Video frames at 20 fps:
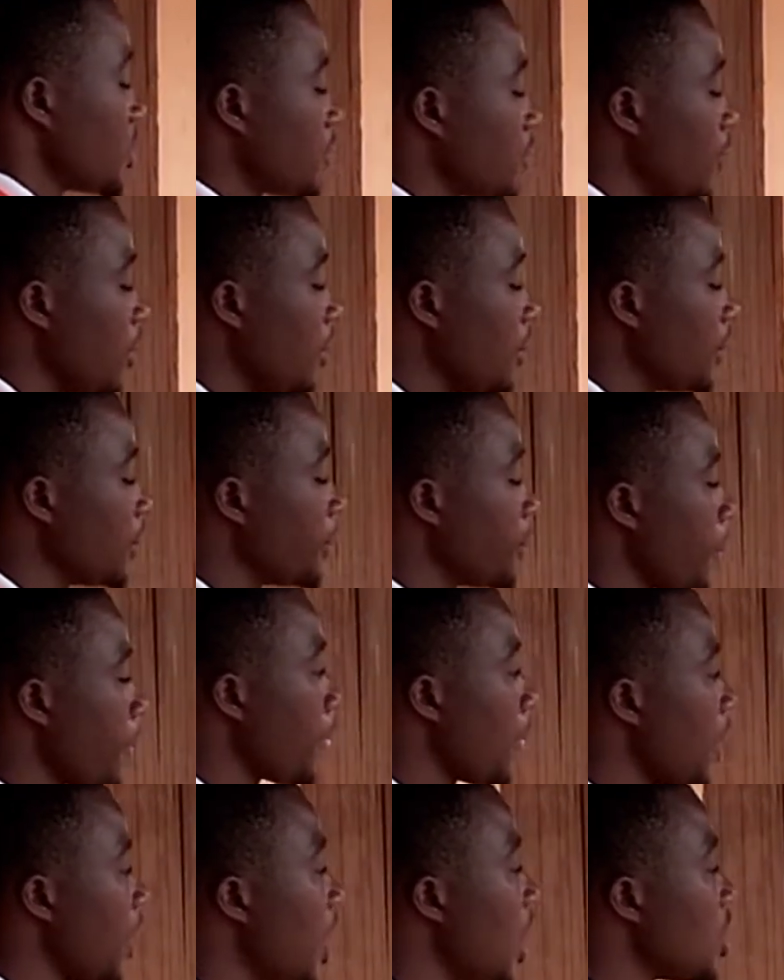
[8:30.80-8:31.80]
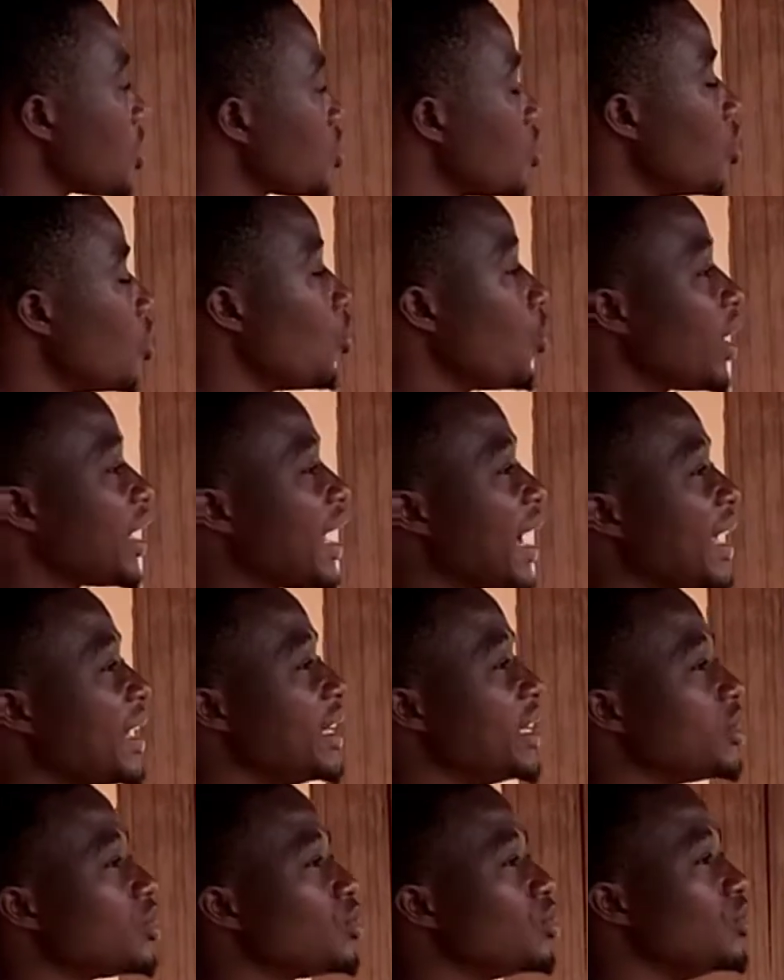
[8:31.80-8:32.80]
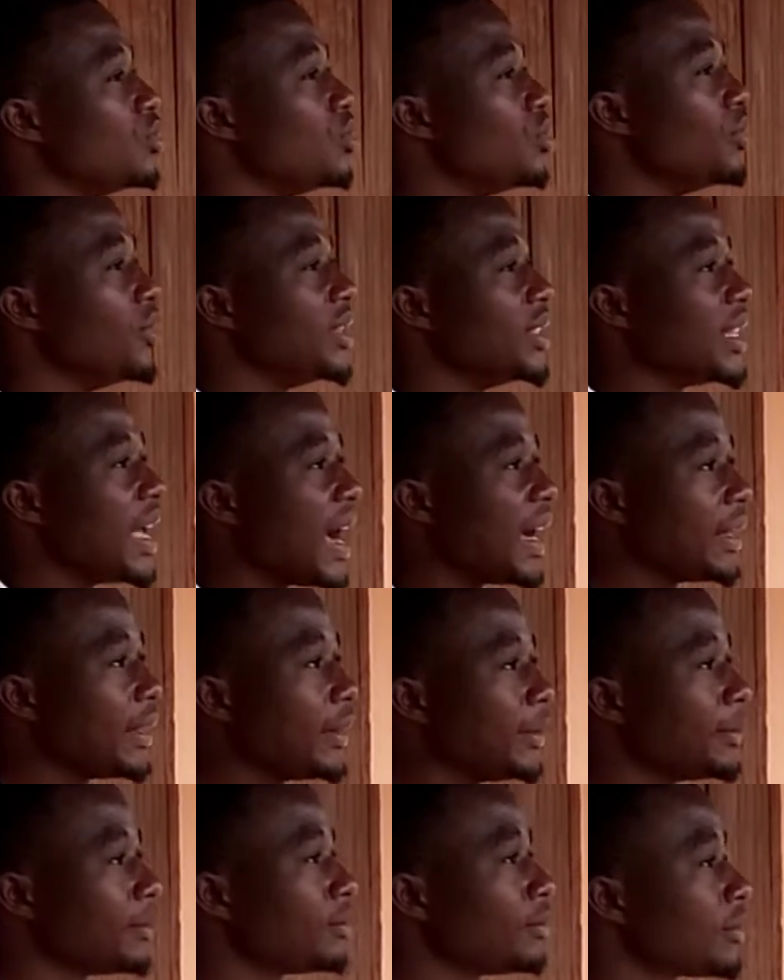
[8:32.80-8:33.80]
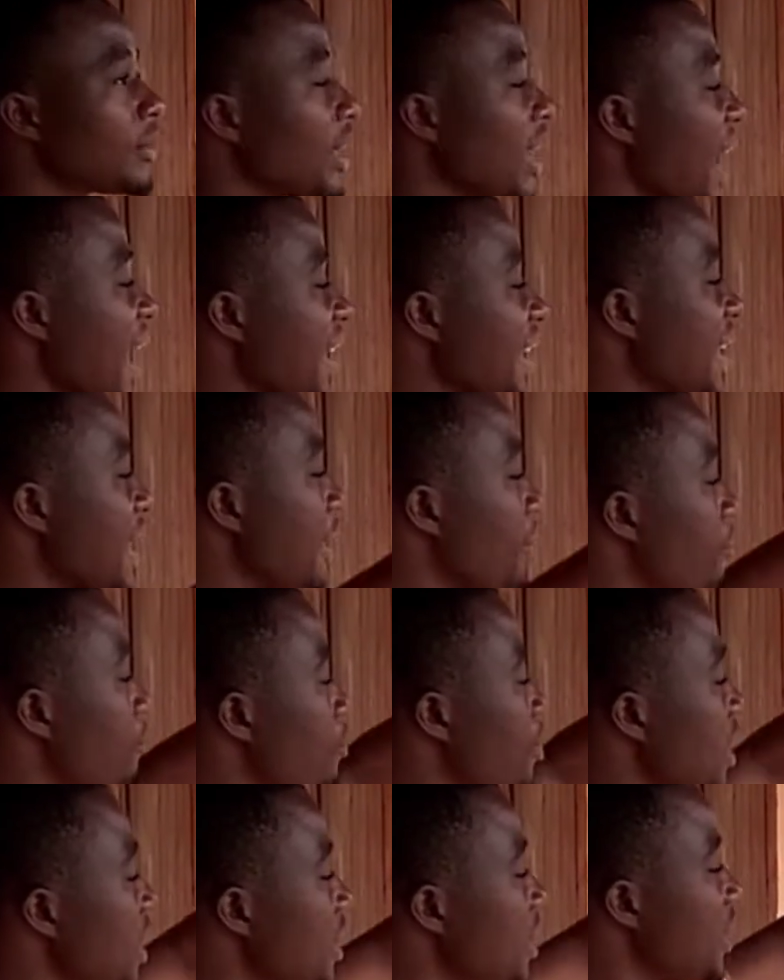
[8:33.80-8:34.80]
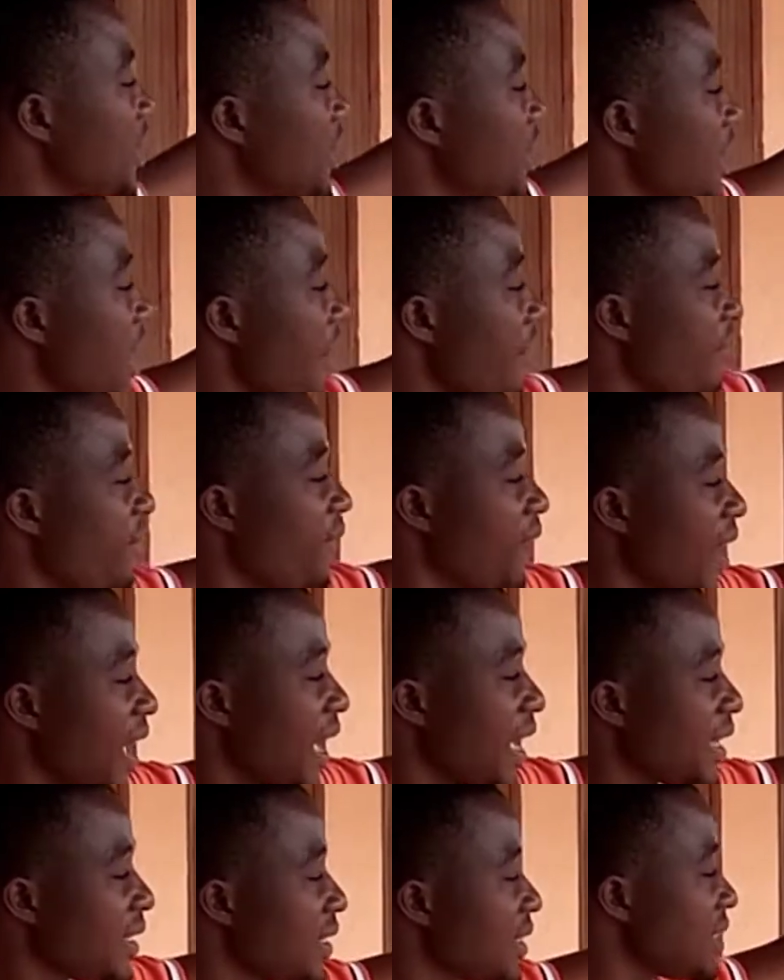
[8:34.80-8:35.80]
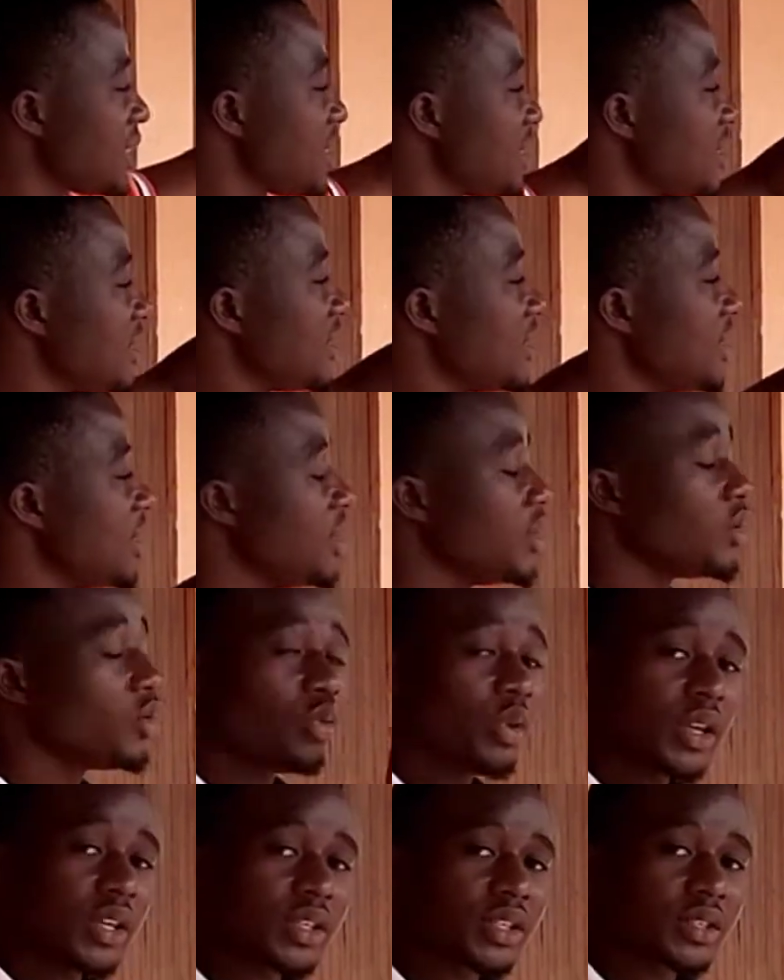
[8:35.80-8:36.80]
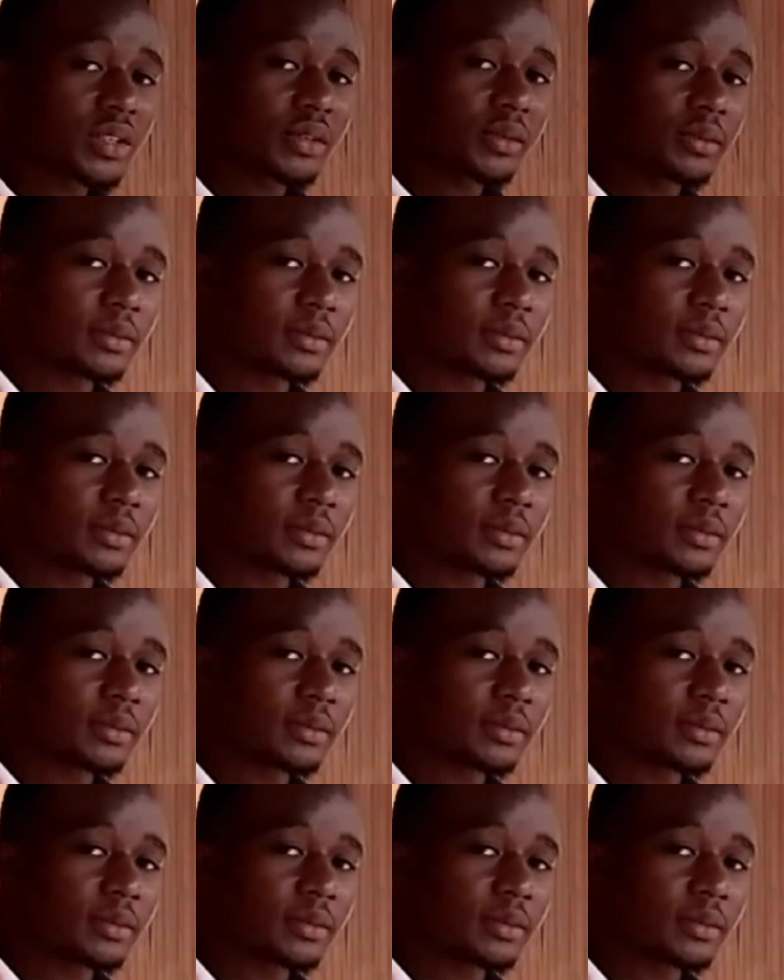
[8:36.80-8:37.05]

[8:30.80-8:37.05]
form. So what I need to do is that I can pick the first equation.